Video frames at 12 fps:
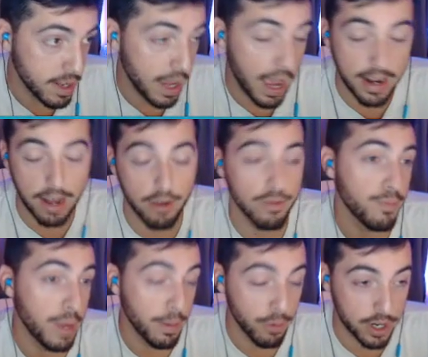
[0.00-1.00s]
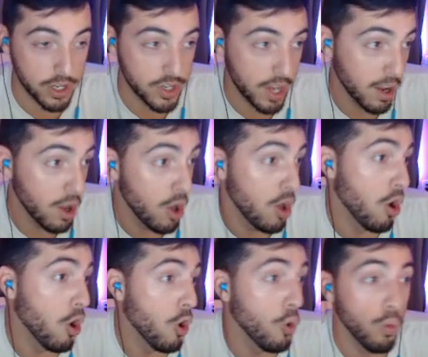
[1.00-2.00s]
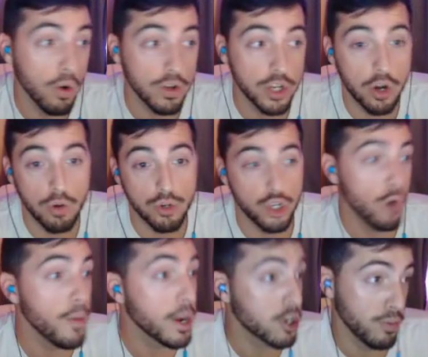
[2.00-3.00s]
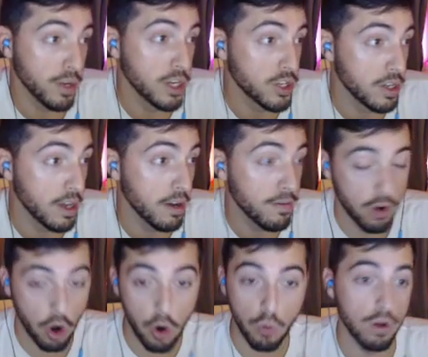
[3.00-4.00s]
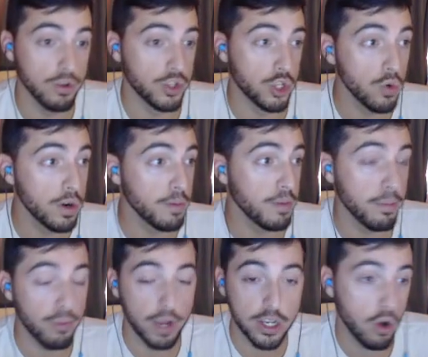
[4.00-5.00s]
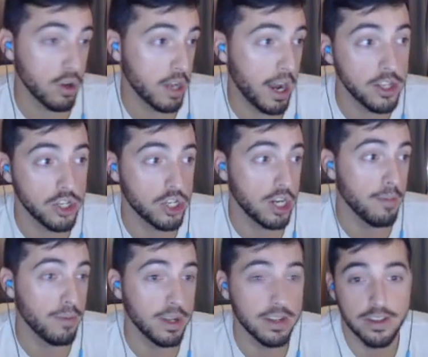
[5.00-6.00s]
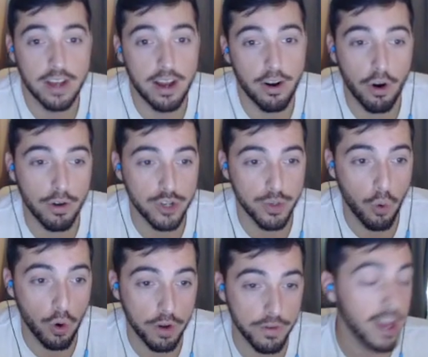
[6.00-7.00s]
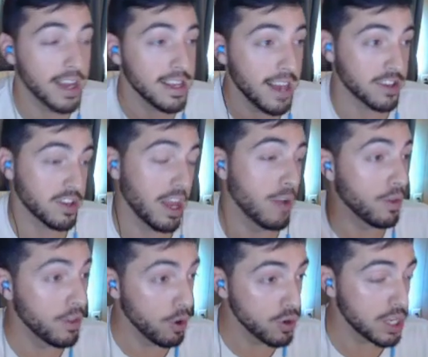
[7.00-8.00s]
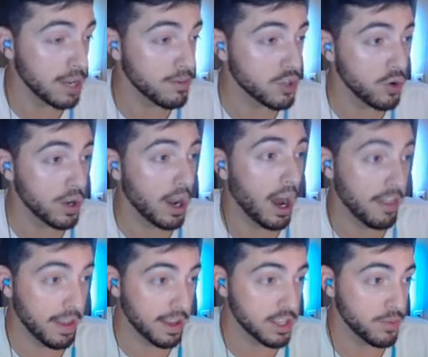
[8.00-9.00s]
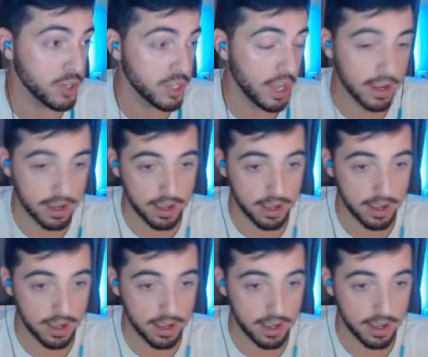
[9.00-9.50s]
And now people are going to say, oh, well, you know, Showmaker plays TF. Oh, well, Doinb plays all kinds of champions that are supportive. Yes, and when those teams do it, I think it's a mistake.